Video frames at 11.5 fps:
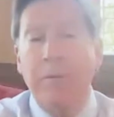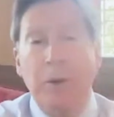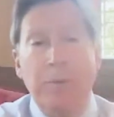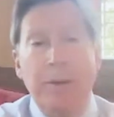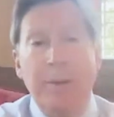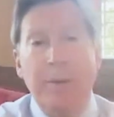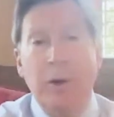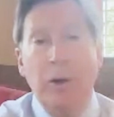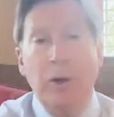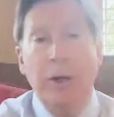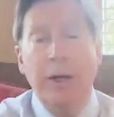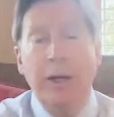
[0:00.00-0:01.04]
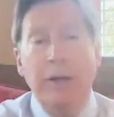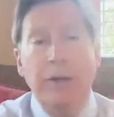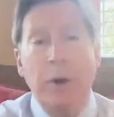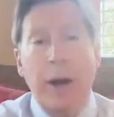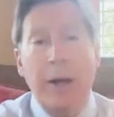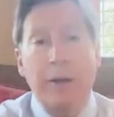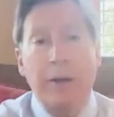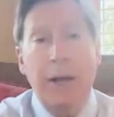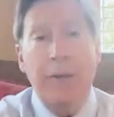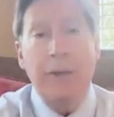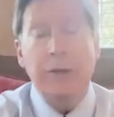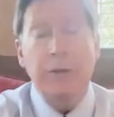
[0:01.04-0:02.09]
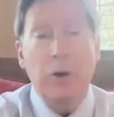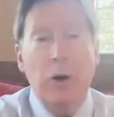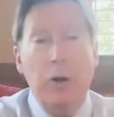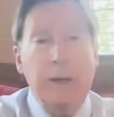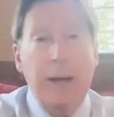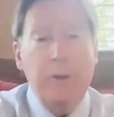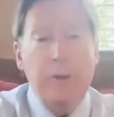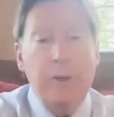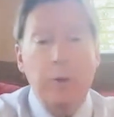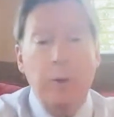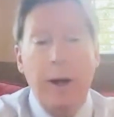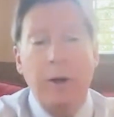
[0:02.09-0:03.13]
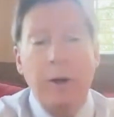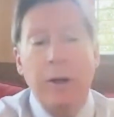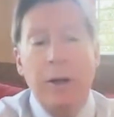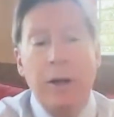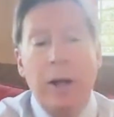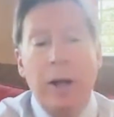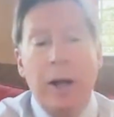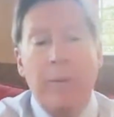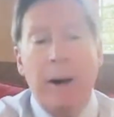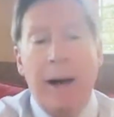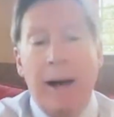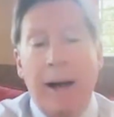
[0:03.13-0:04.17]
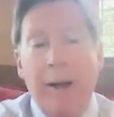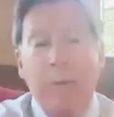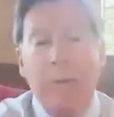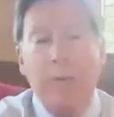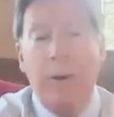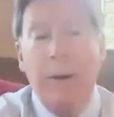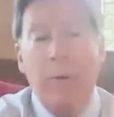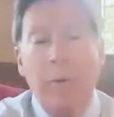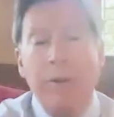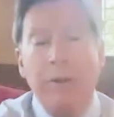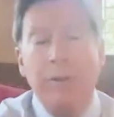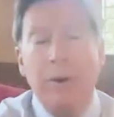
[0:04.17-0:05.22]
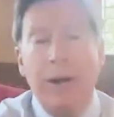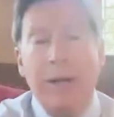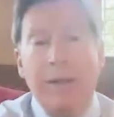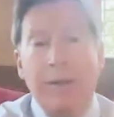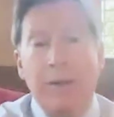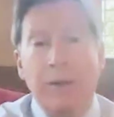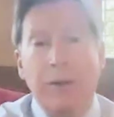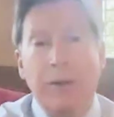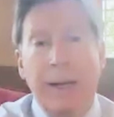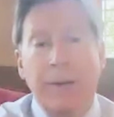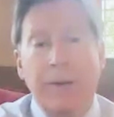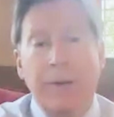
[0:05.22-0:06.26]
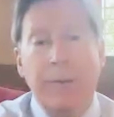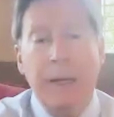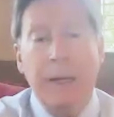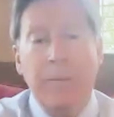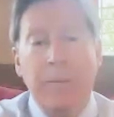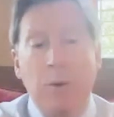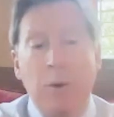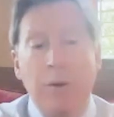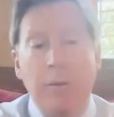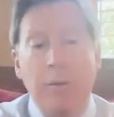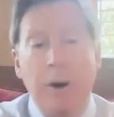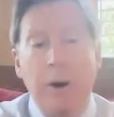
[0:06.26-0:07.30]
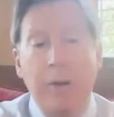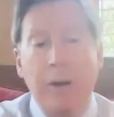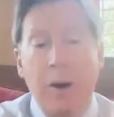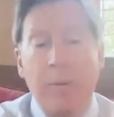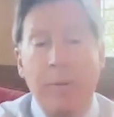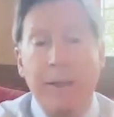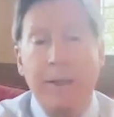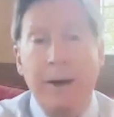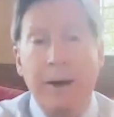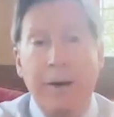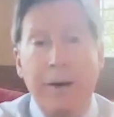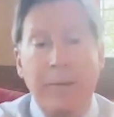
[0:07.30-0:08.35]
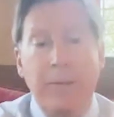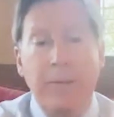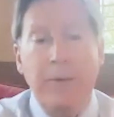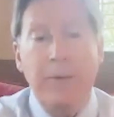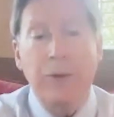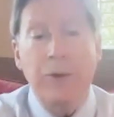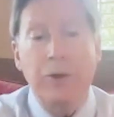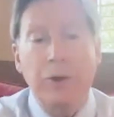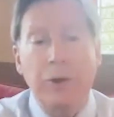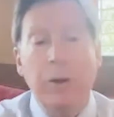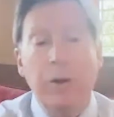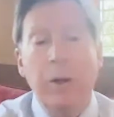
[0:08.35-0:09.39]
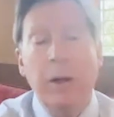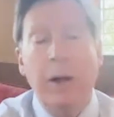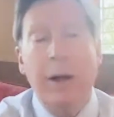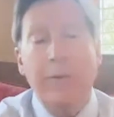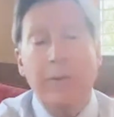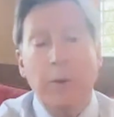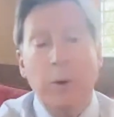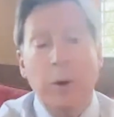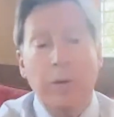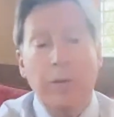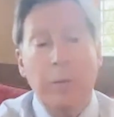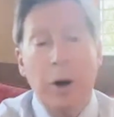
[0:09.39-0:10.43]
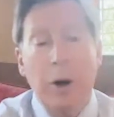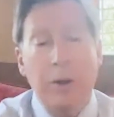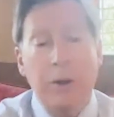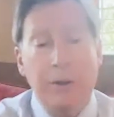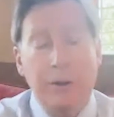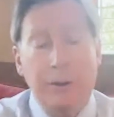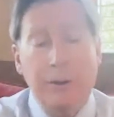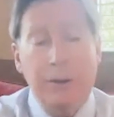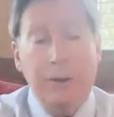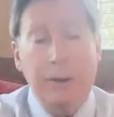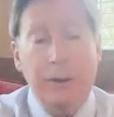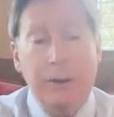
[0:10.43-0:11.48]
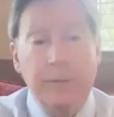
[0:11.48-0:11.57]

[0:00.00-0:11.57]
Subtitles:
people are looking at trials on this for Alzheimer's as well. I won't be surprised if this turns out to be an important part of the armamentarium for the future for Parkinson's disease.